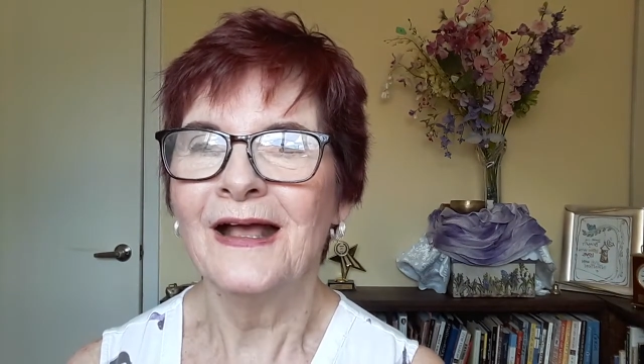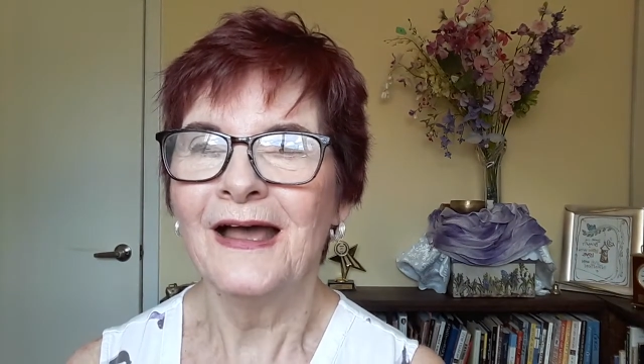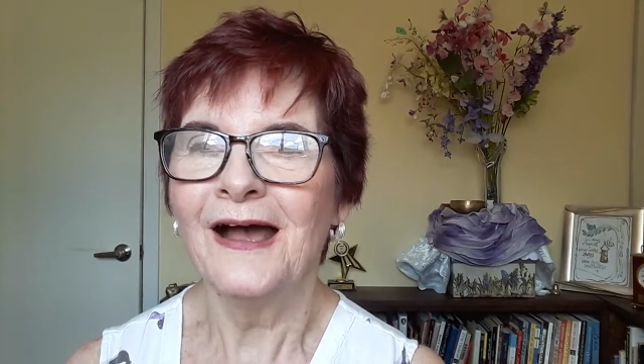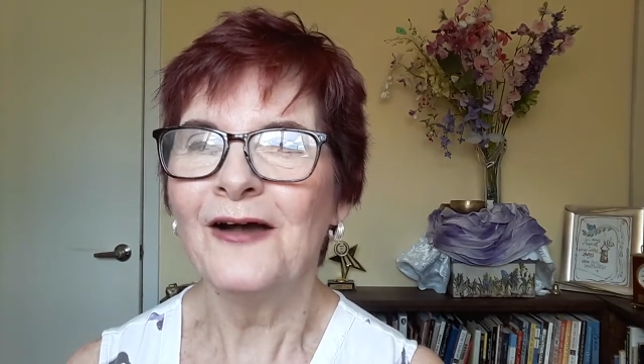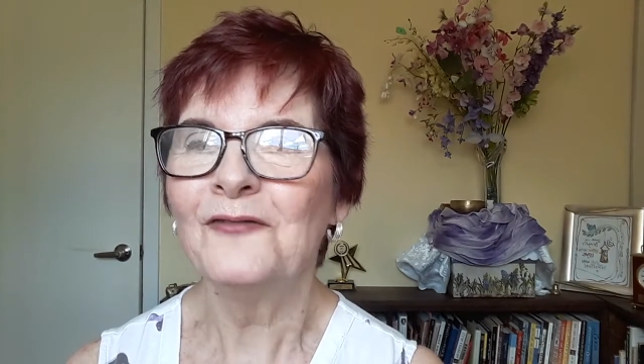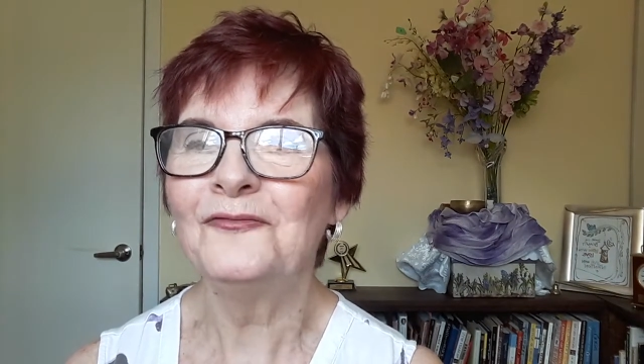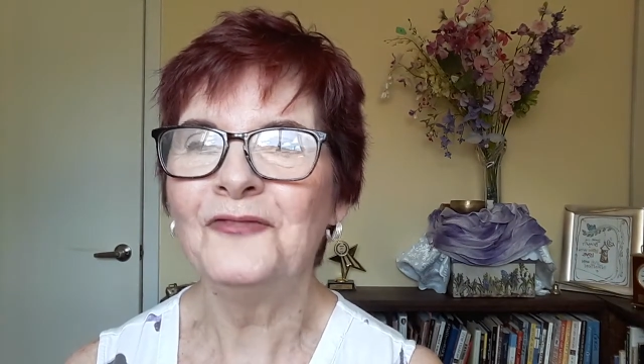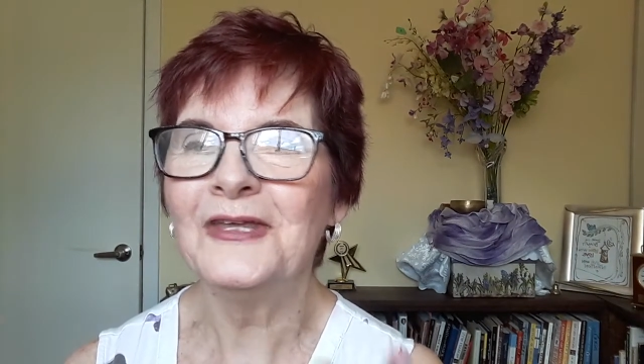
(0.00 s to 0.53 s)

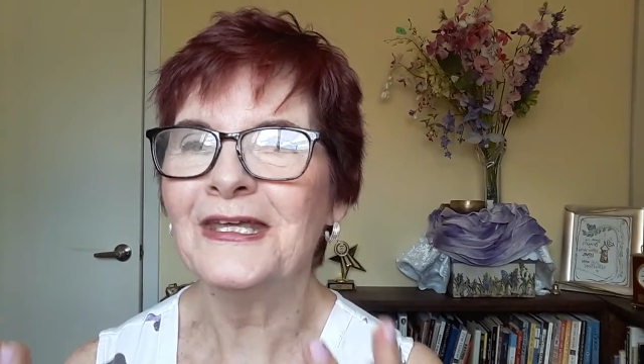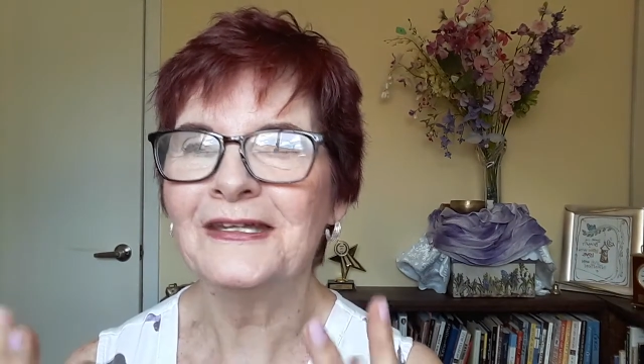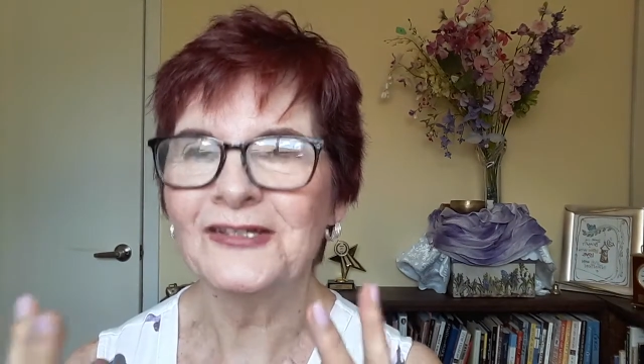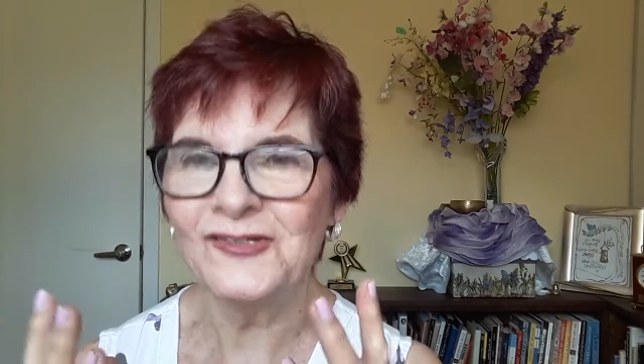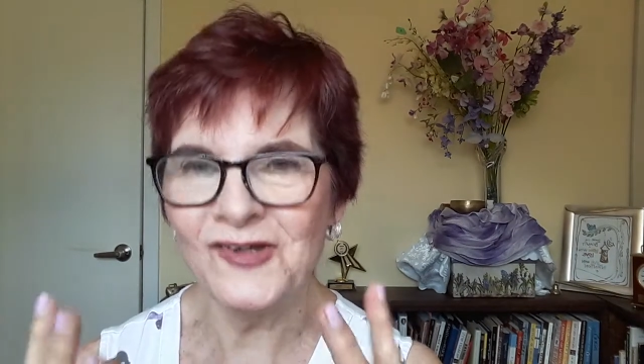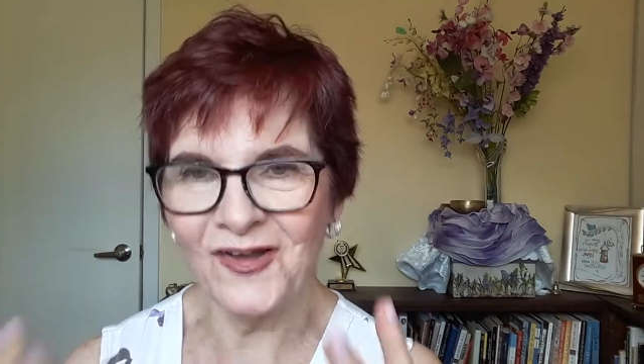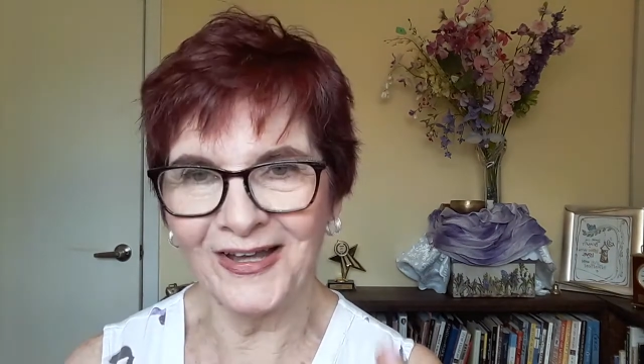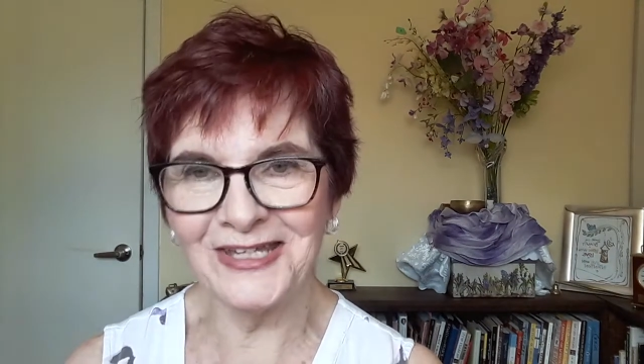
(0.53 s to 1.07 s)
of
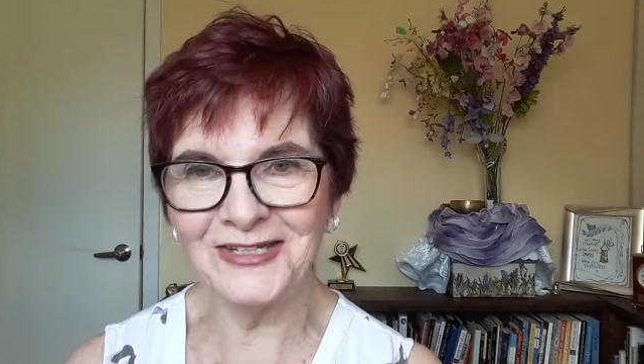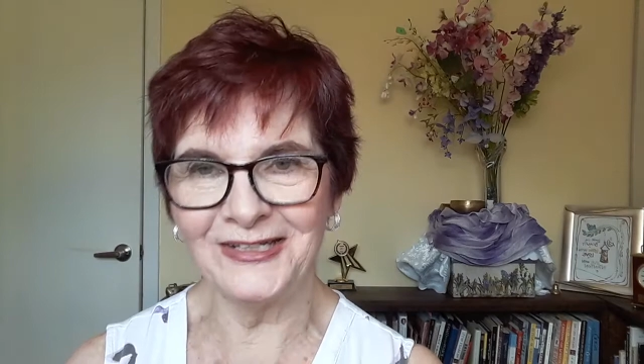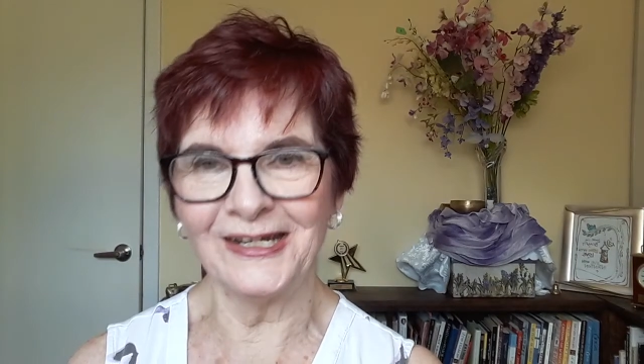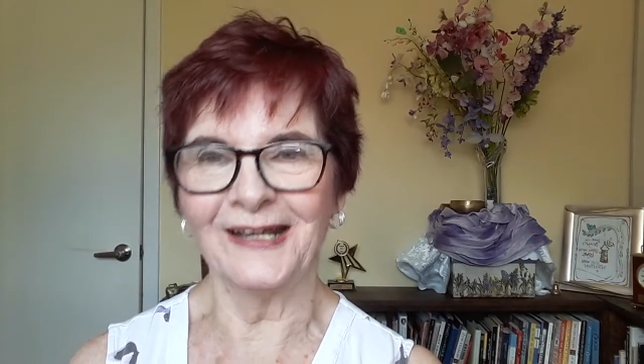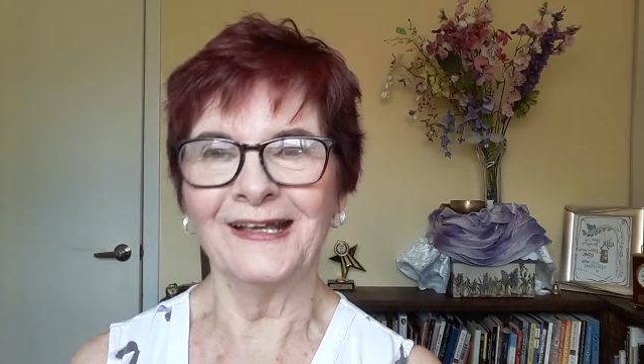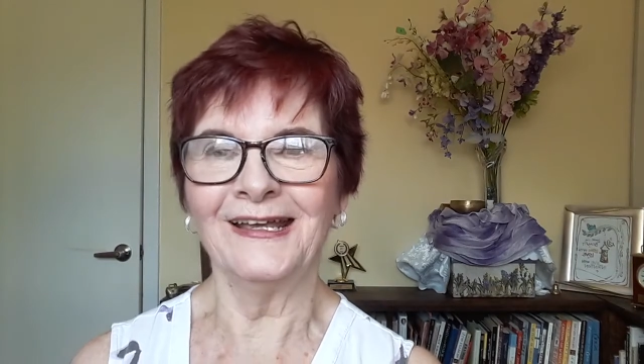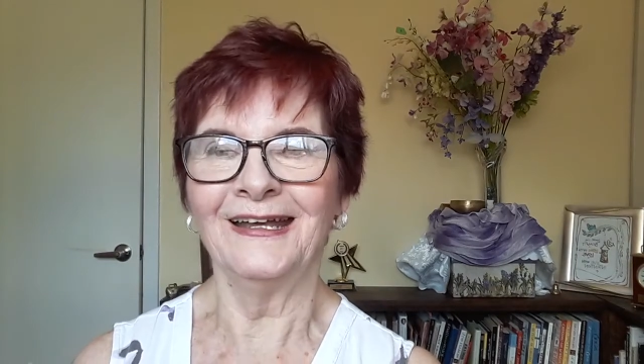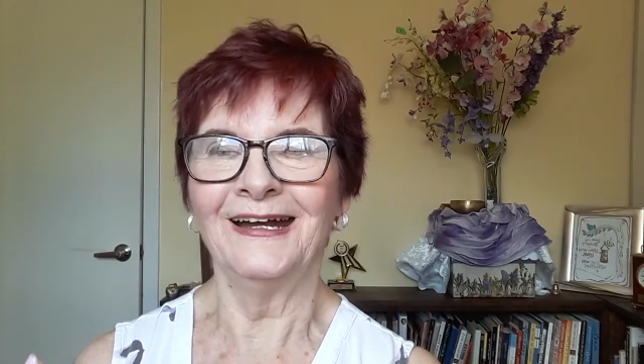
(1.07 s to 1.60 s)

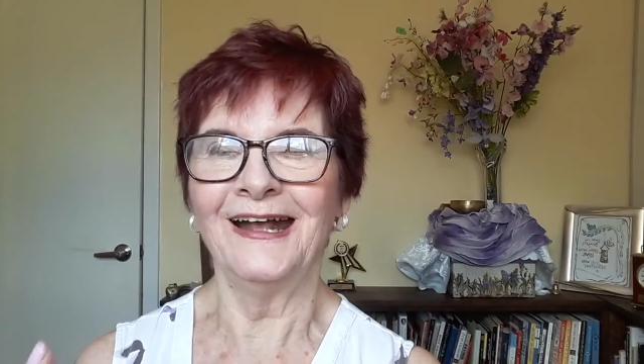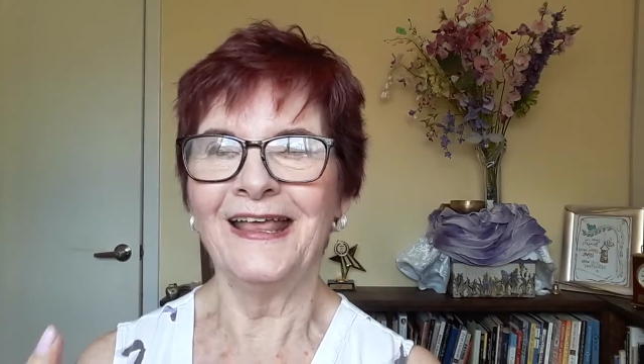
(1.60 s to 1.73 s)
igniting